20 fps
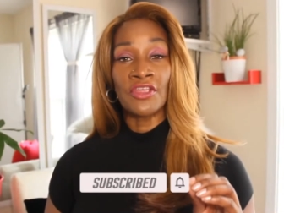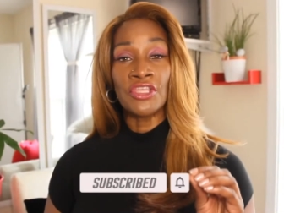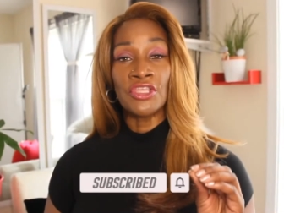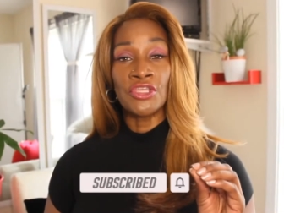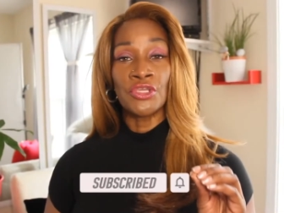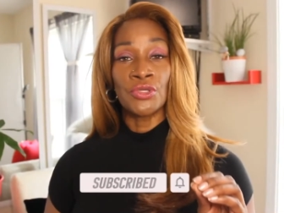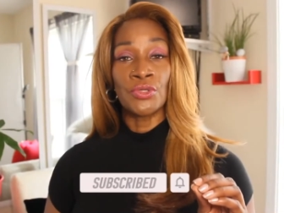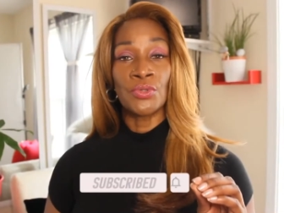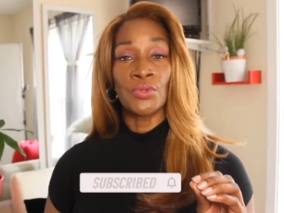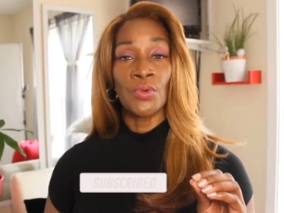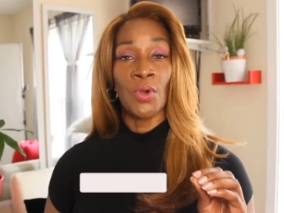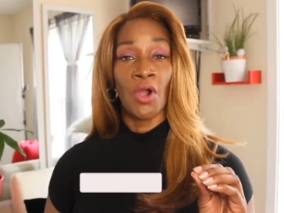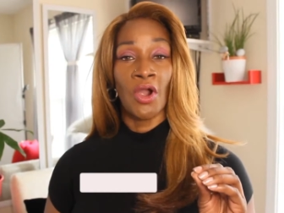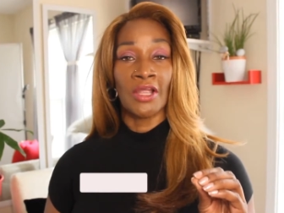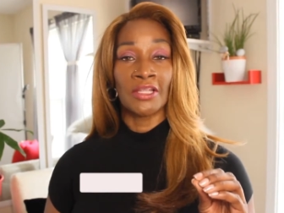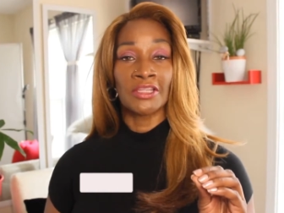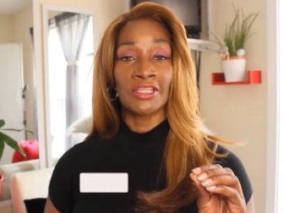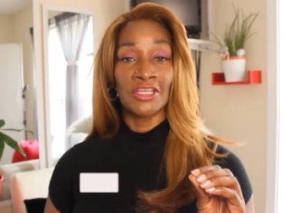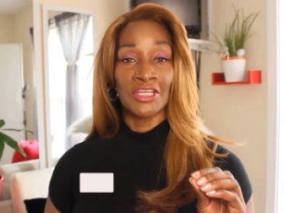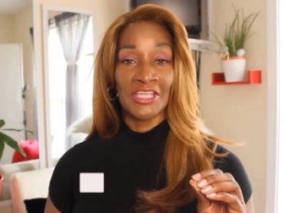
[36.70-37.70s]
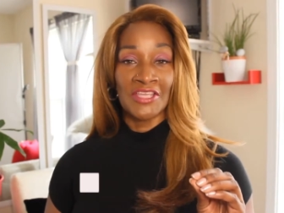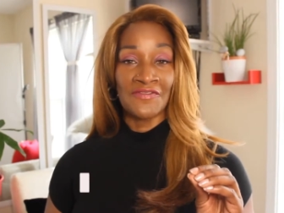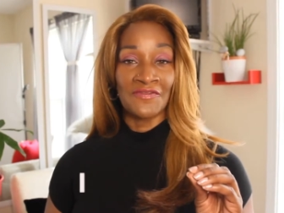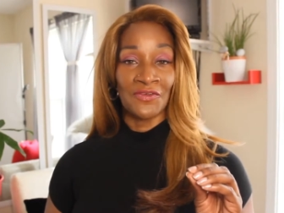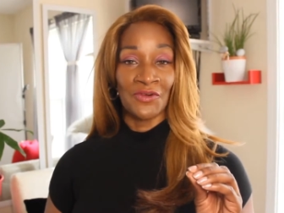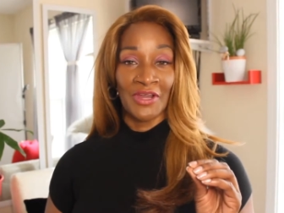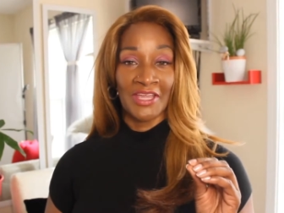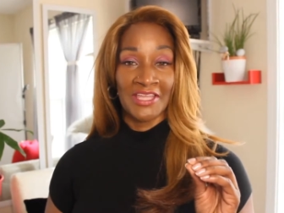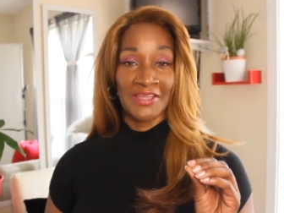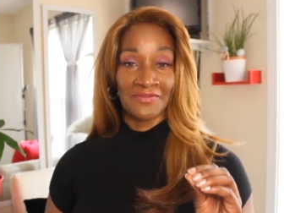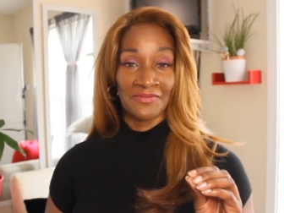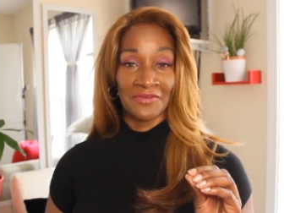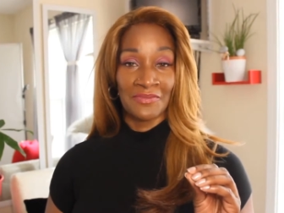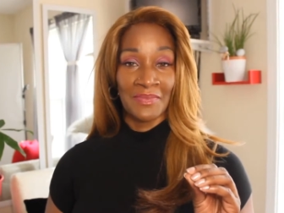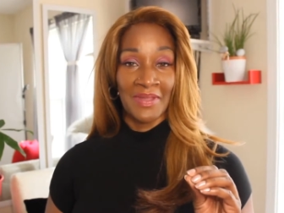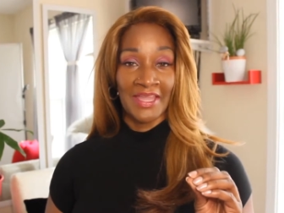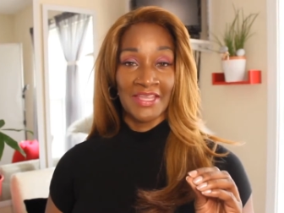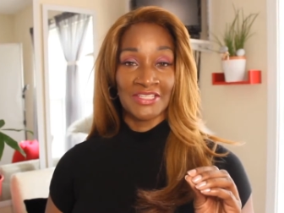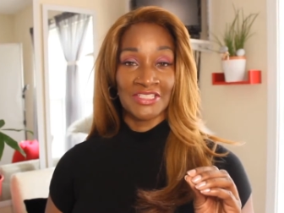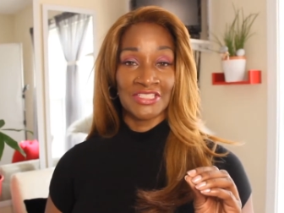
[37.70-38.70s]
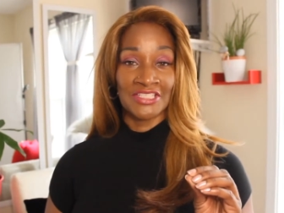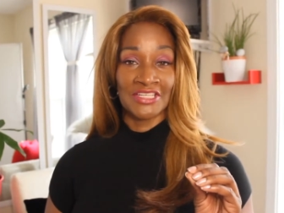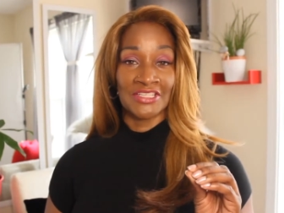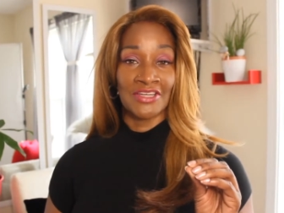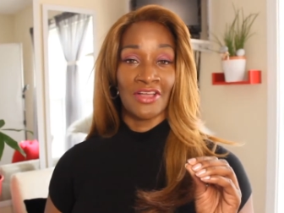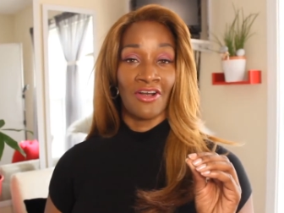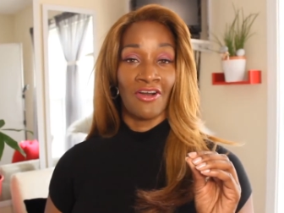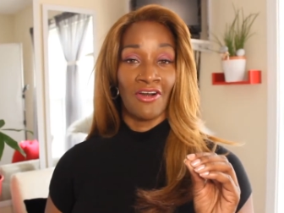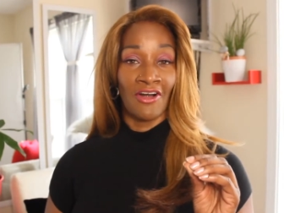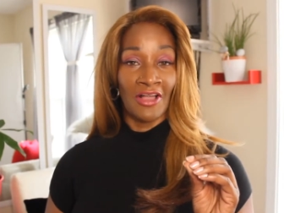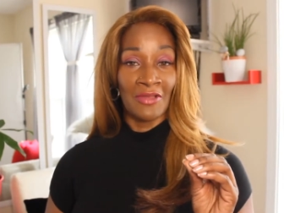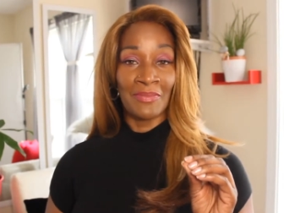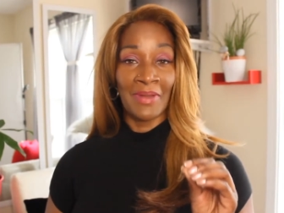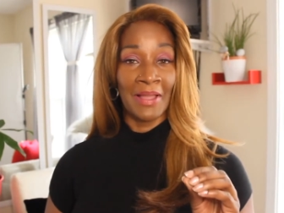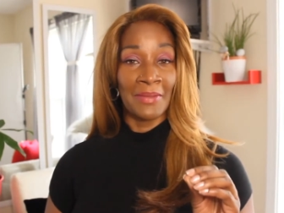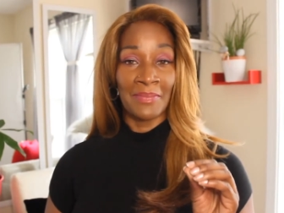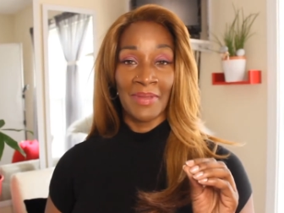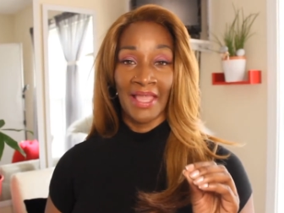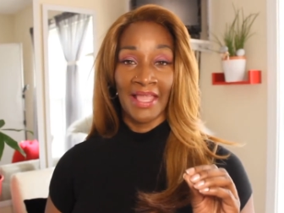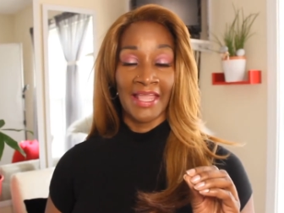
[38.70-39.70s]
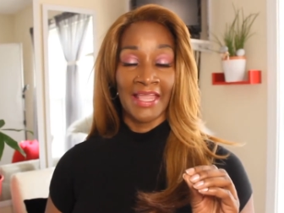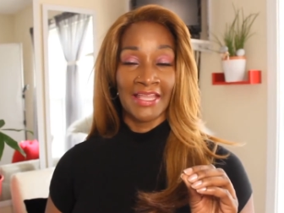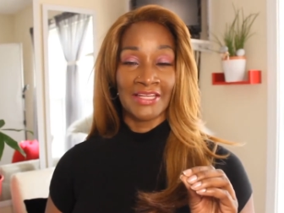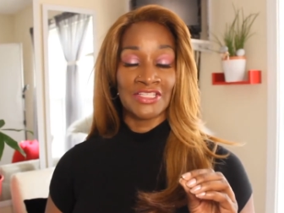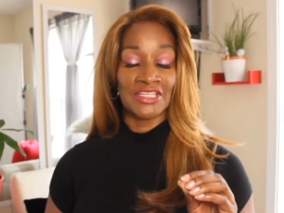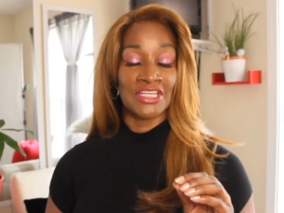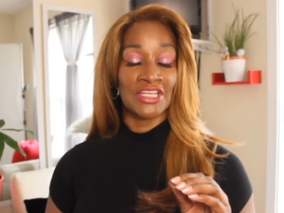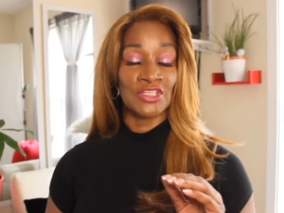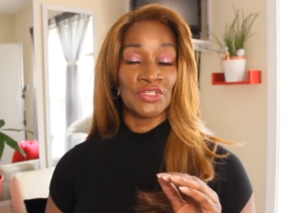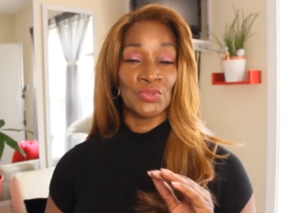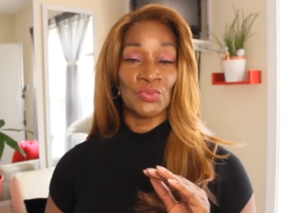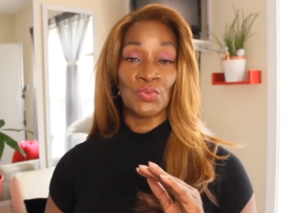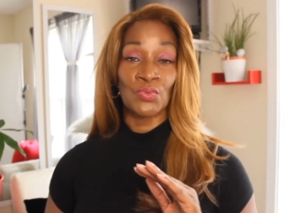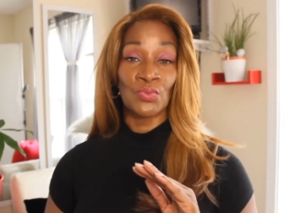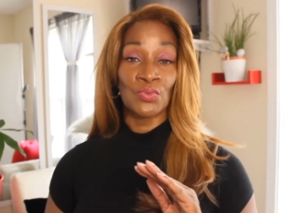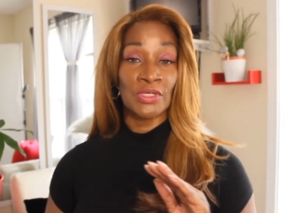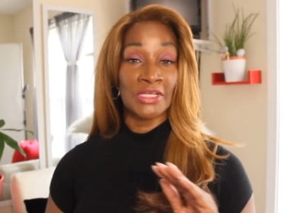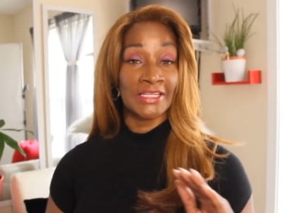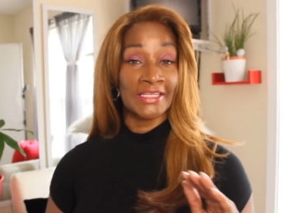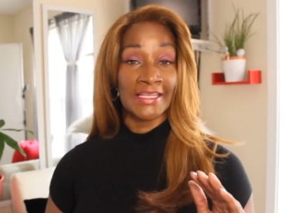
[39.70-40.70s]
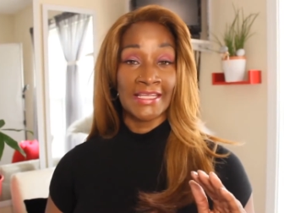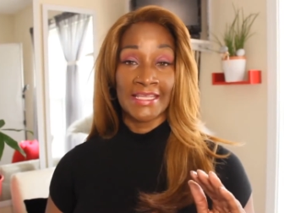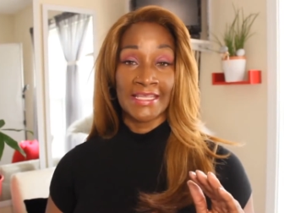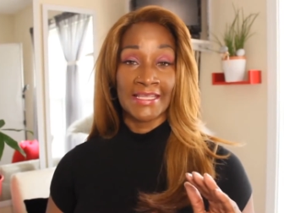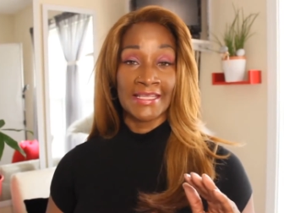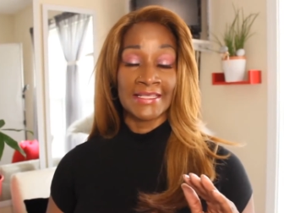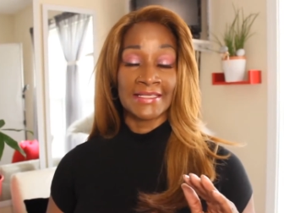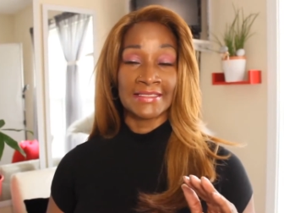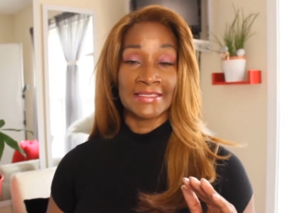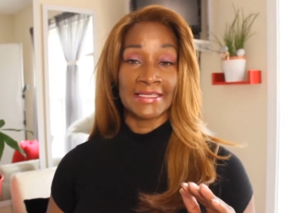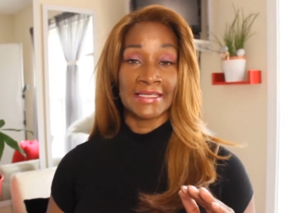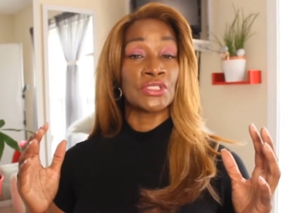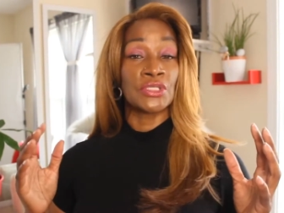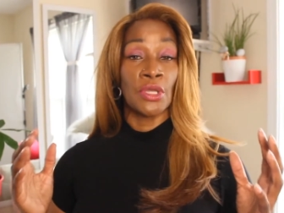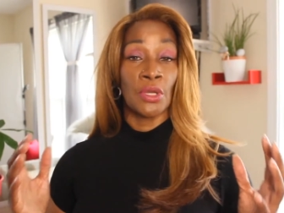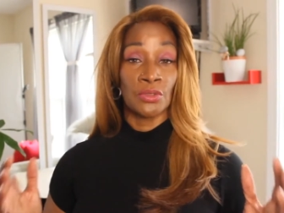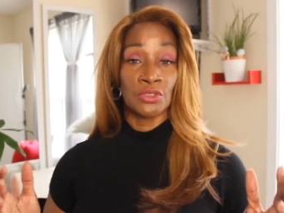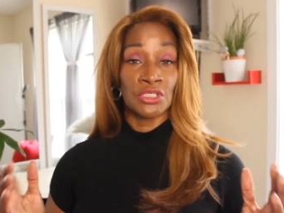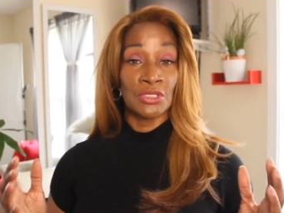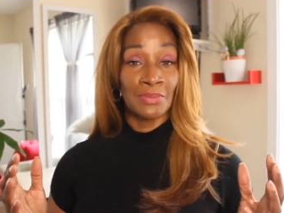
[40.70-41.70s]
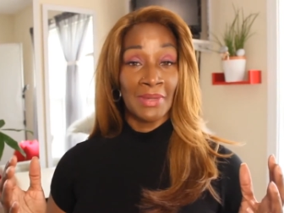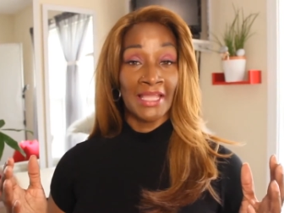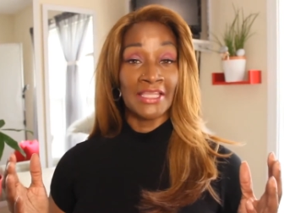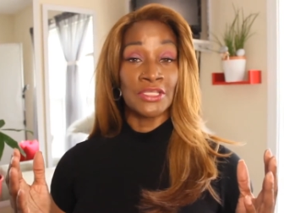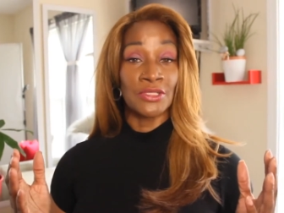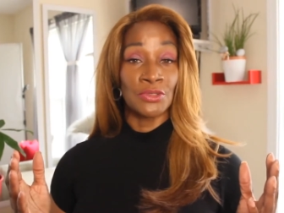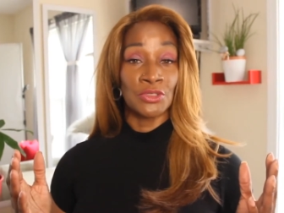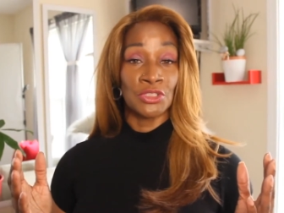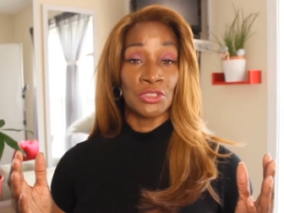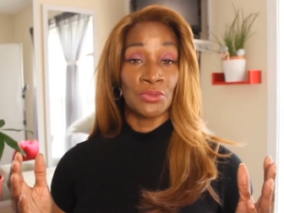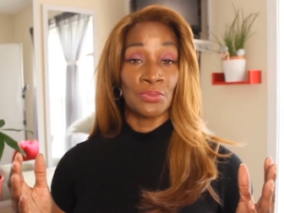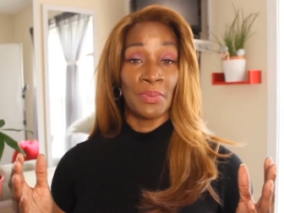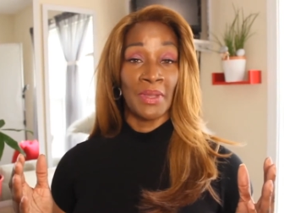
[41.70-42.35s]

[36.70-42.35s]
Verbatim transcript: you are looking for information on my page, it's really easy. Go to my YouTube